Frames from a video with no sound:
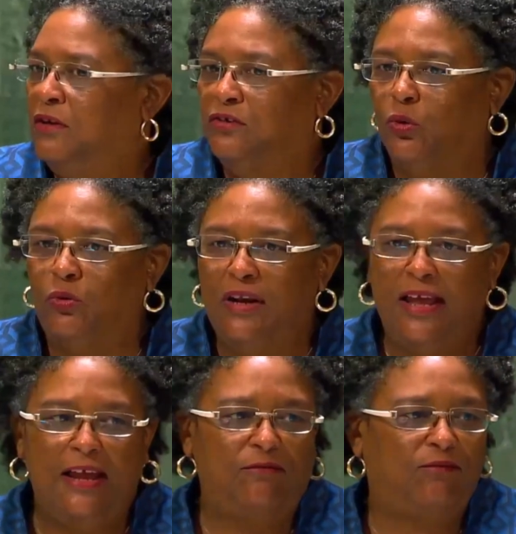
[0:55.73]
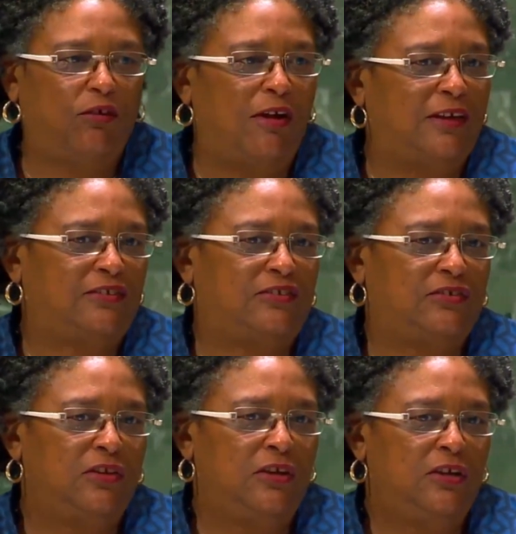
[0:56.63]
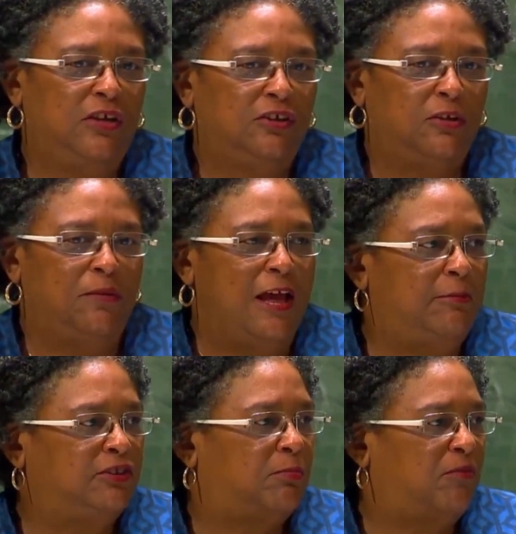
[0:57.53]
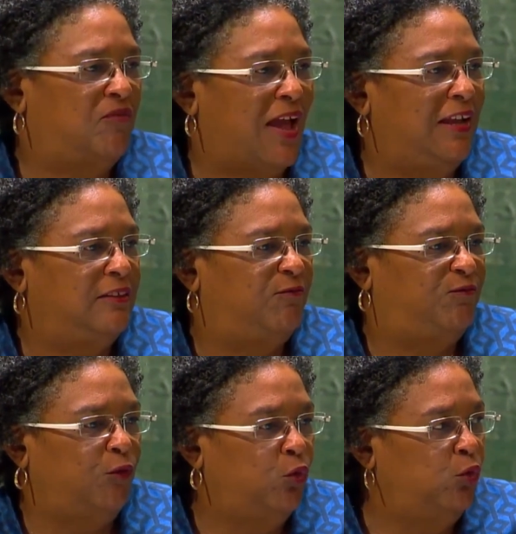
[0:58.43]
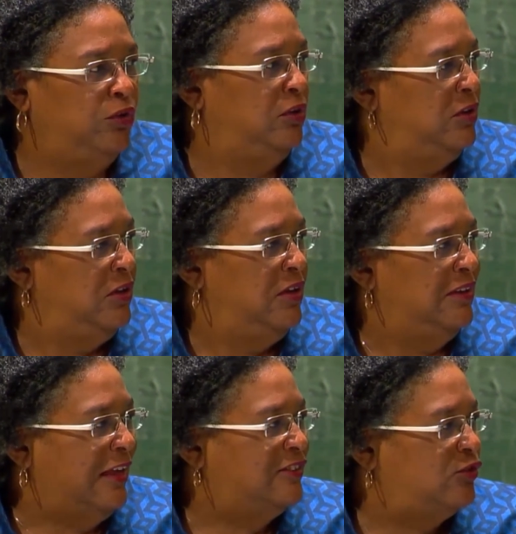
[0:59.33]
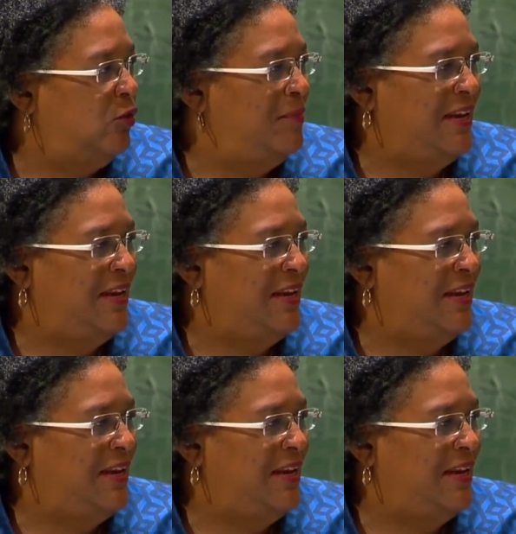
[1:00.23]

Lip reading: Too late for us to be able to provide the food that so many